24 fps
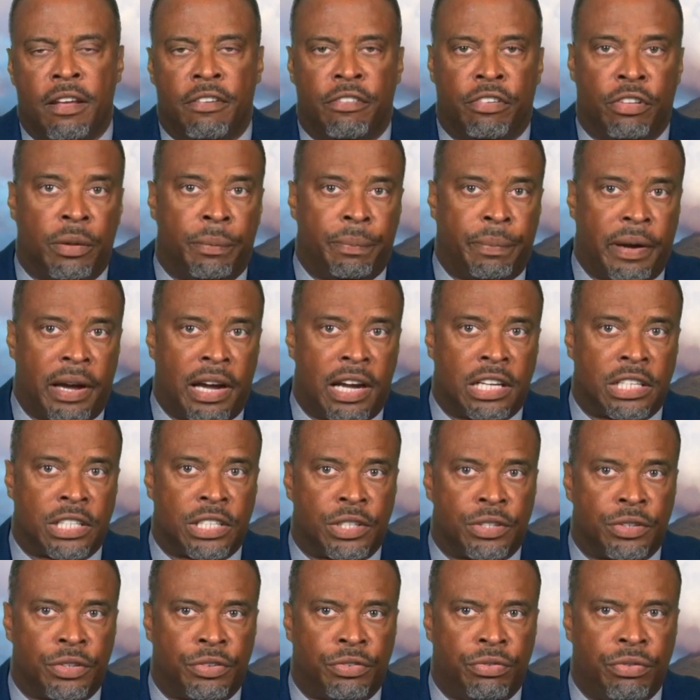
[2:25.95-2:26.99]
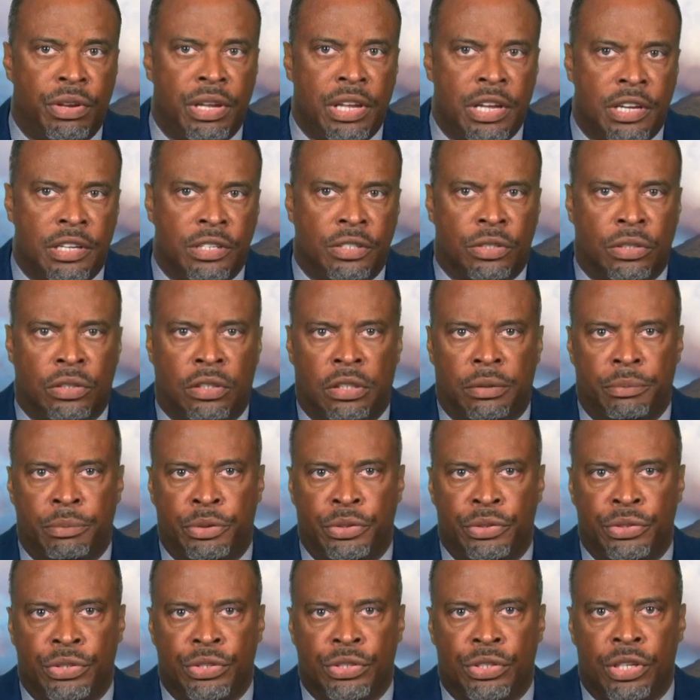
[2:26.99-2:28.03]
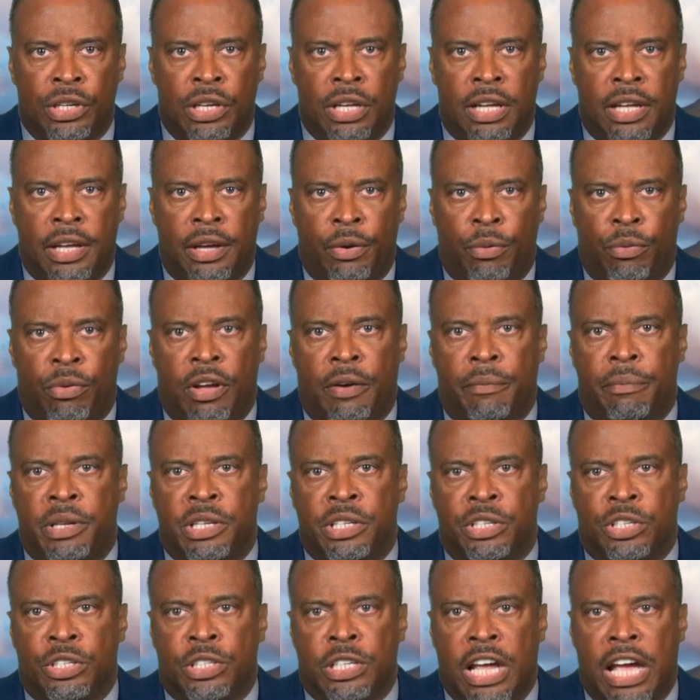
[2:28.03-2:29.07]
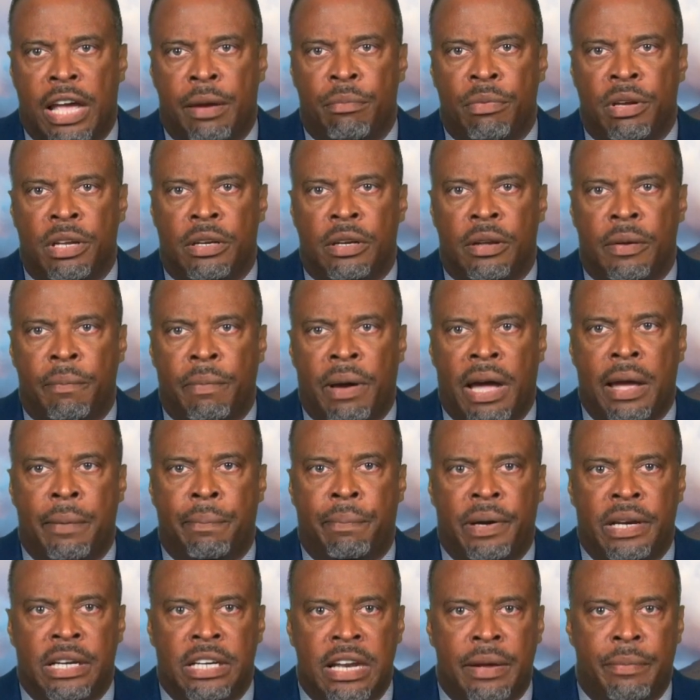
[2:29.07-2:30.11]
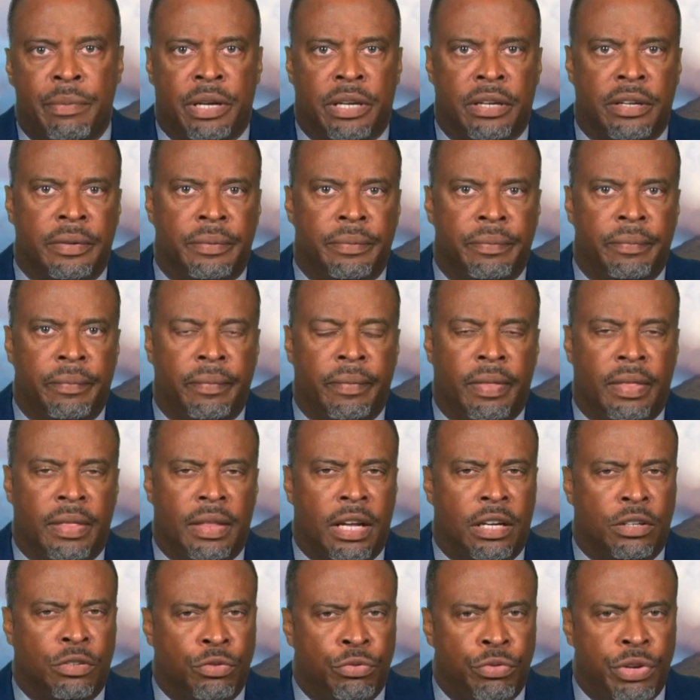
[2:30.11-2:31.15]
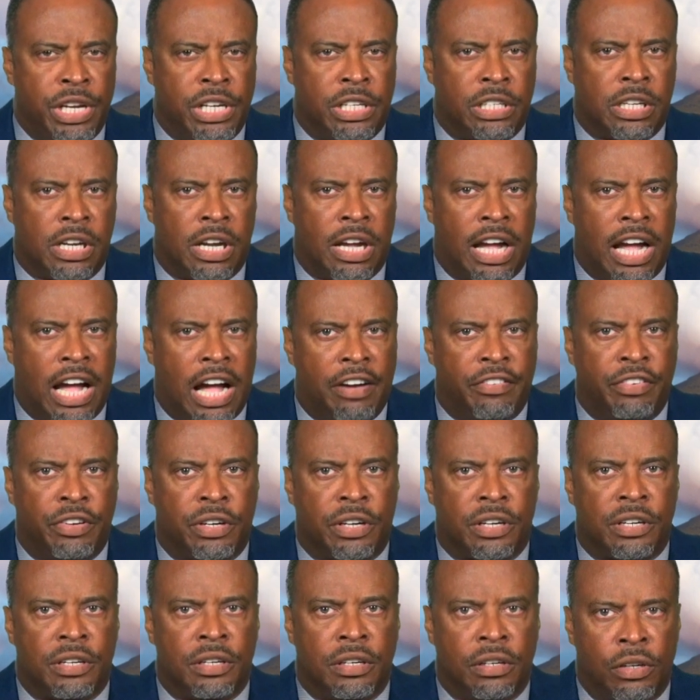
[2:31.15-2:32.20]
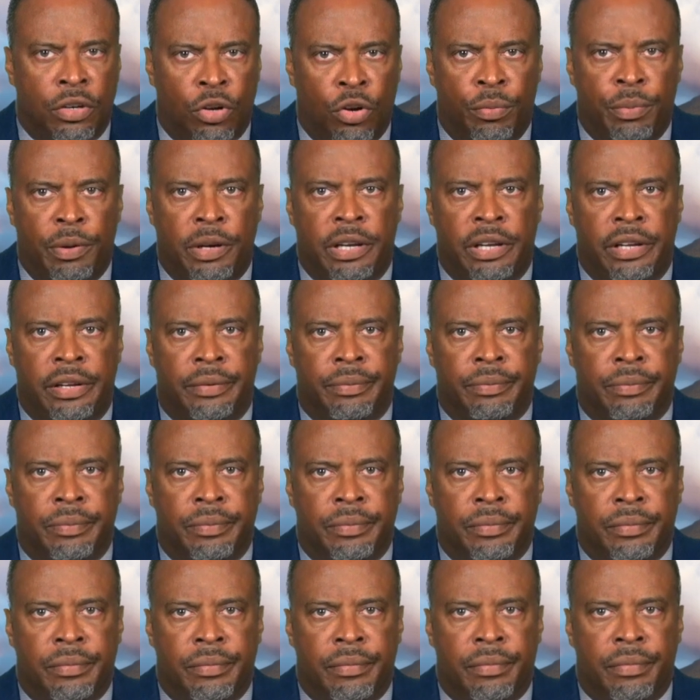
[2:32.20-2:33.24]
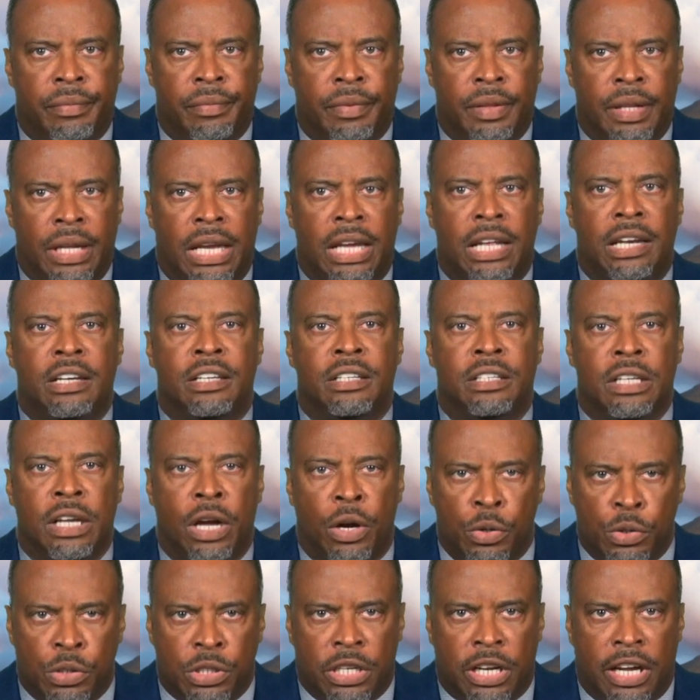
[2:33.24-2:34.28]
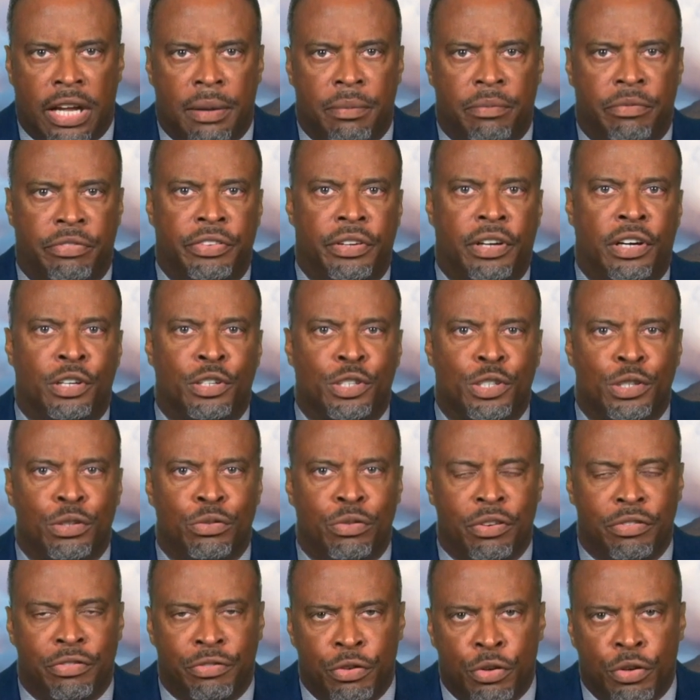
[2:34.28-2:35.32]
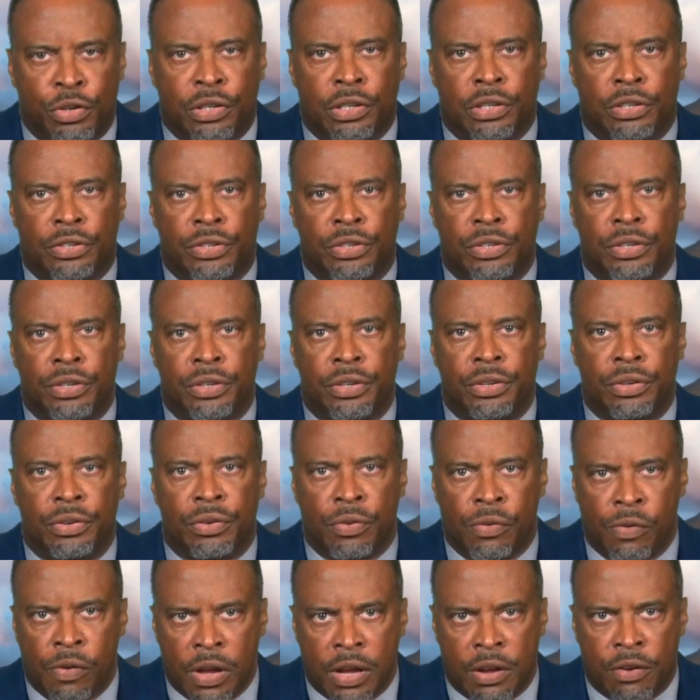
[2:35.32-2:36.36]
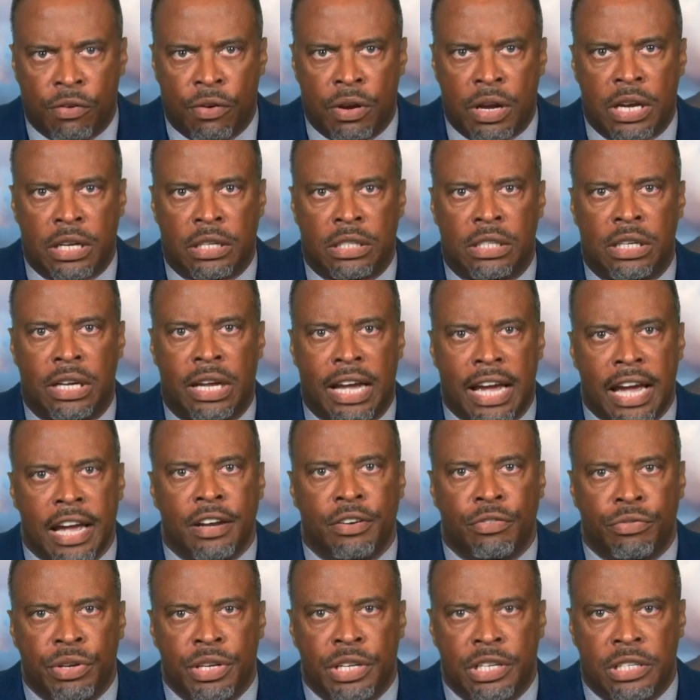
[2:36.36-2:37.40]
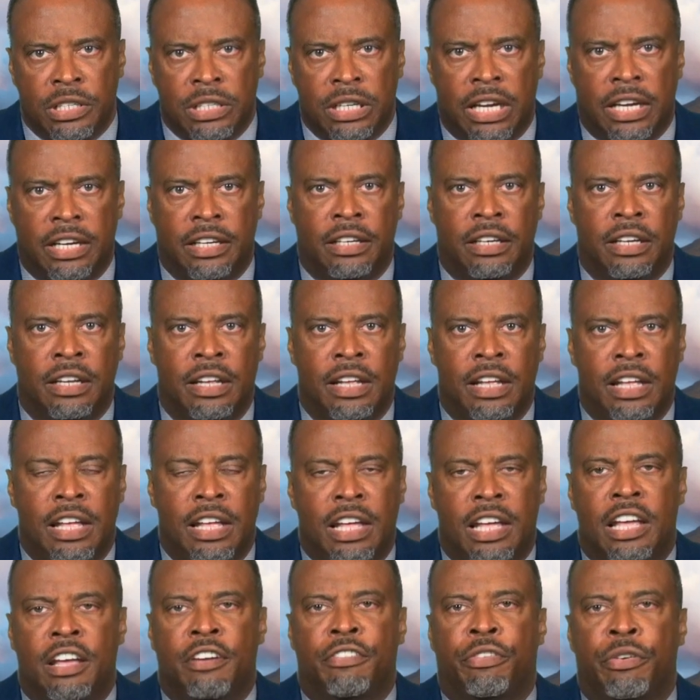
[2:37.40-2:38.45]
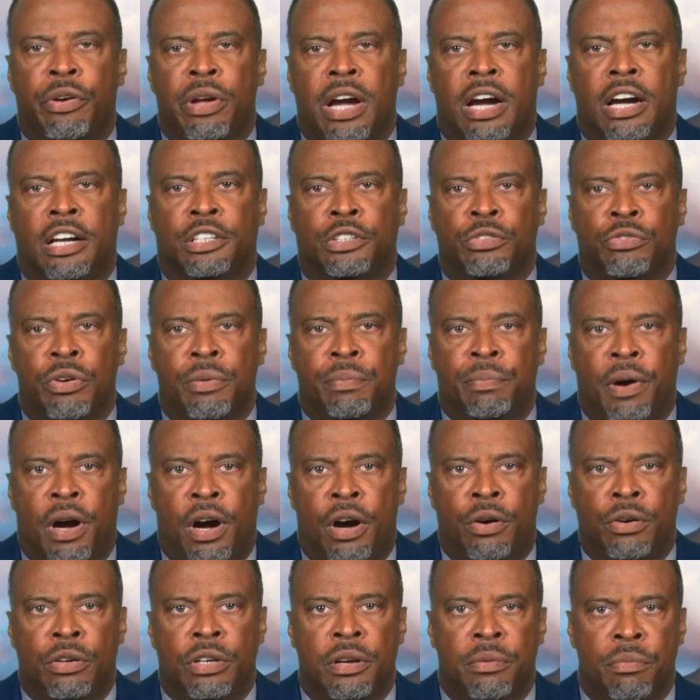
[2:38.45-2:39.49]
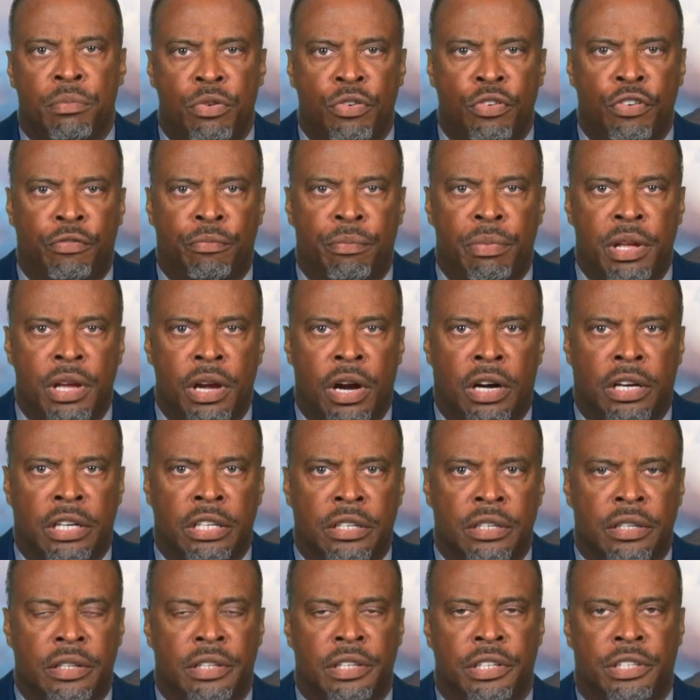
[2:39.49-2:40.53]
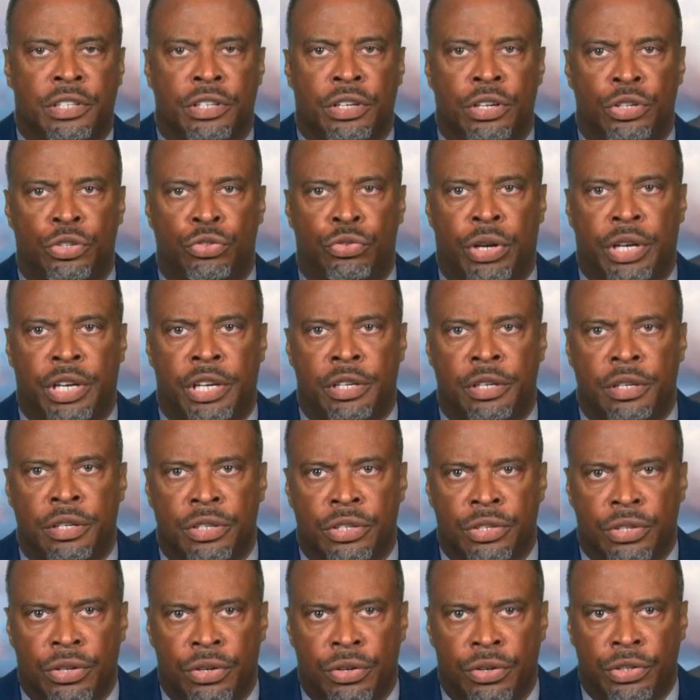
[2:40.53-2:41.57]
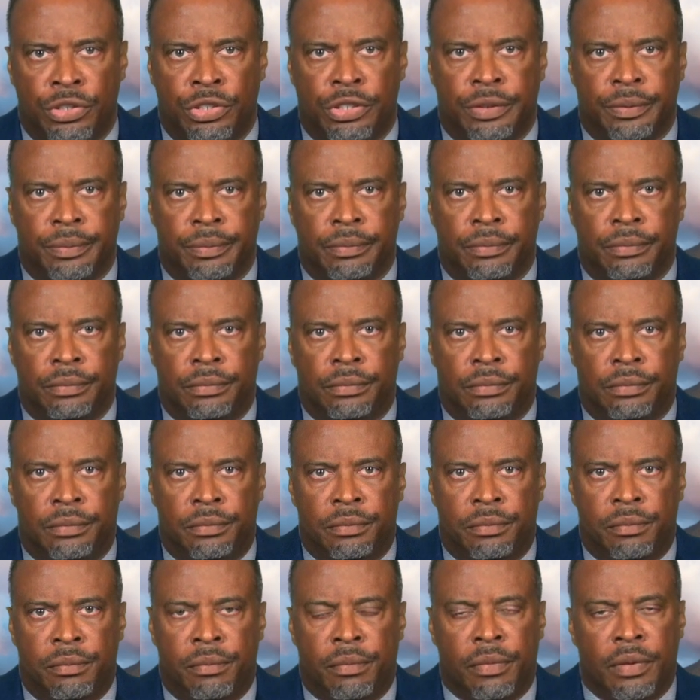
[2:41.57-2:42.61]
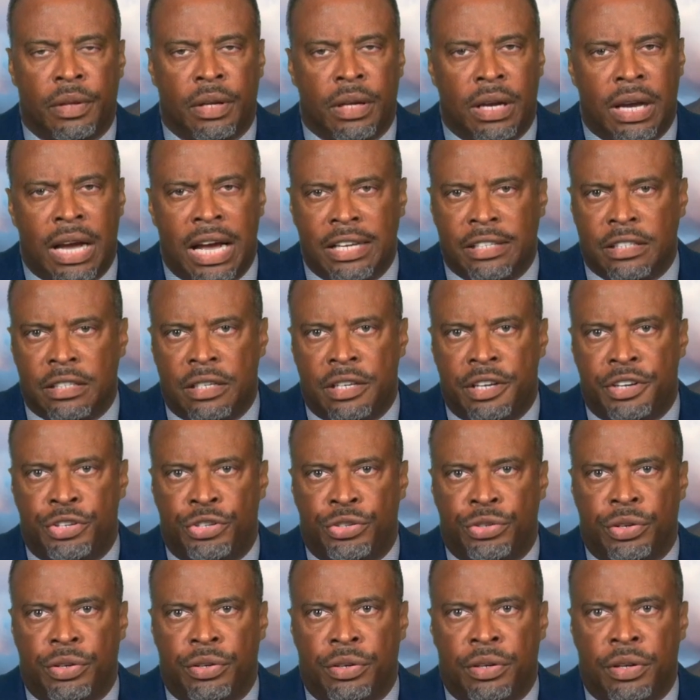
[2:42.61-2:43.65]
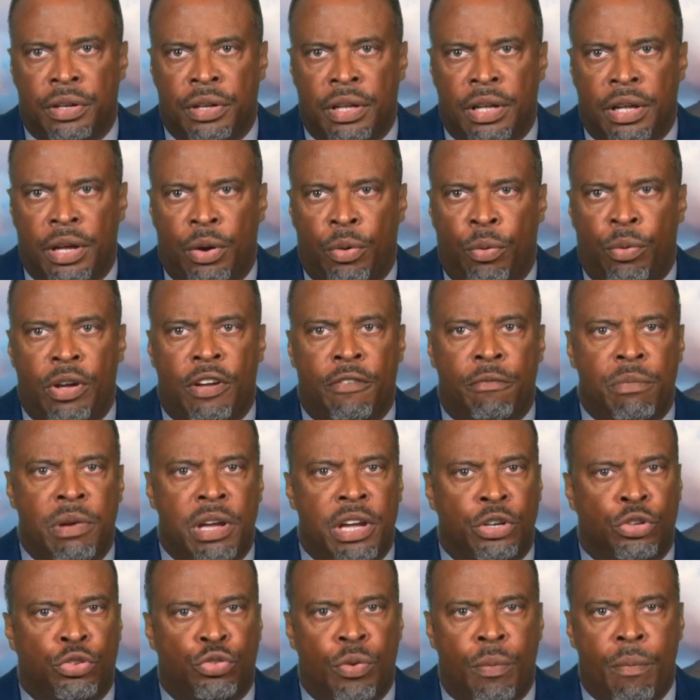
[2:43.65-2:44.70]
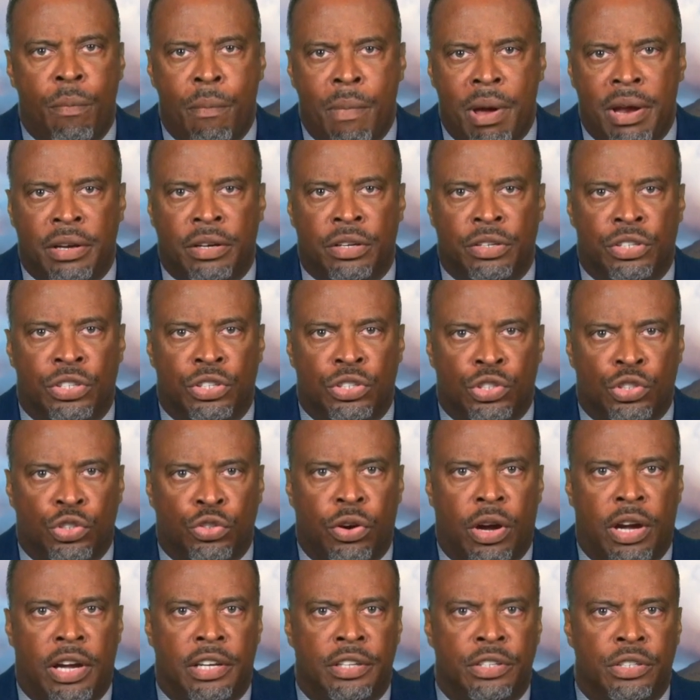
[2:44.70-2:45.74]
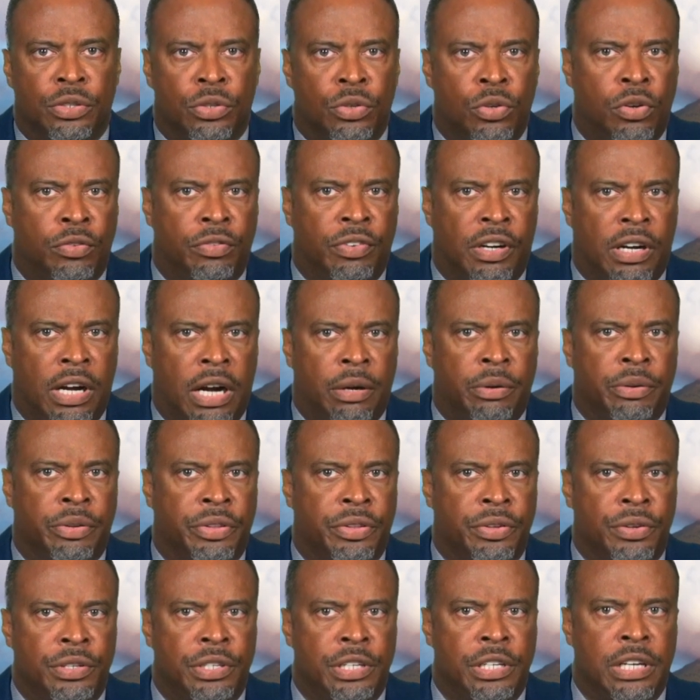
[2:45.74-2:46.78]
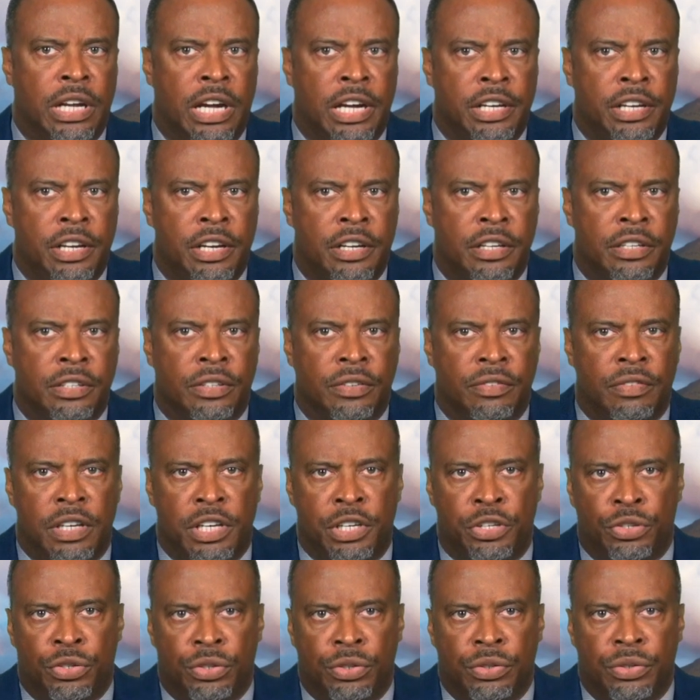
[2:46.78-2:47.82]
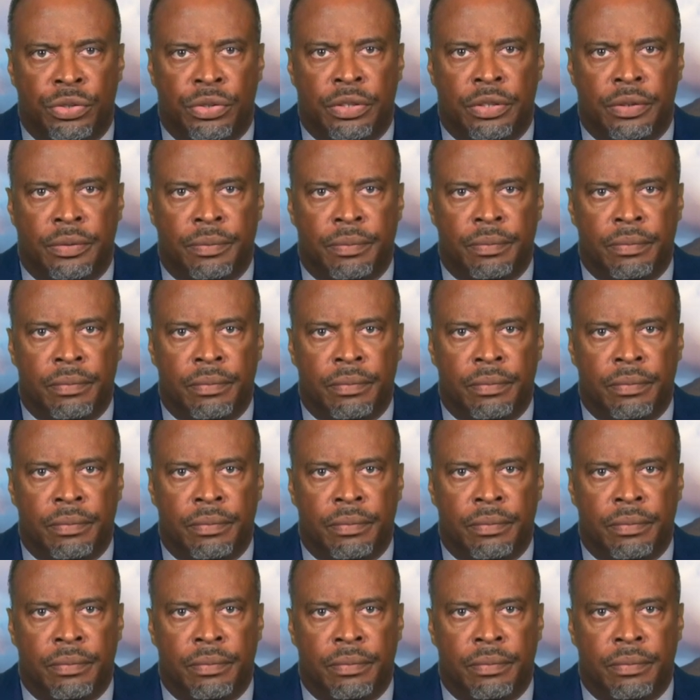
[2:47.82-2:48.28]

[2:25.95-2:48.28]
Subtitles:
For the past 3 years almost, we have been stymied by a pandemic that wreaked havoc globally. It is now time for us to refocus, recreate, and redesign if we are to rebound and move beyond this dreaded scourge. As a nation, we have made tremendous strides over our 39 years of nationhood.